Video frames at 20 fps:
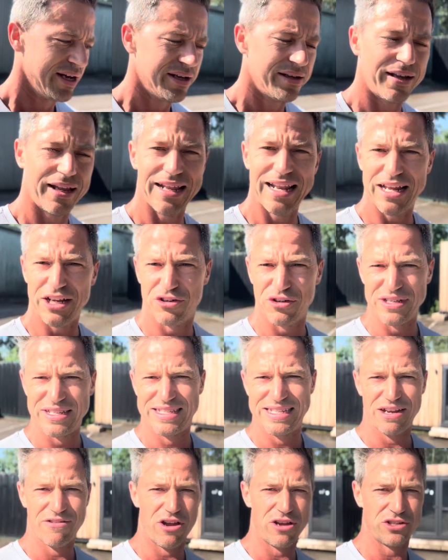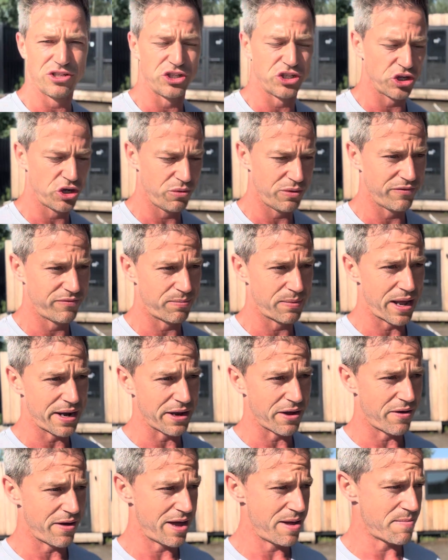Literally zero to do with a bloody
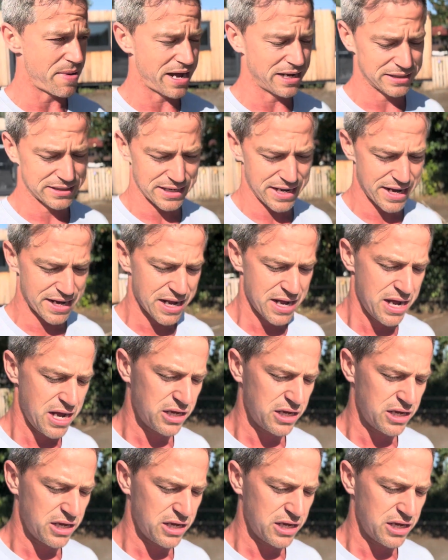Ironman today.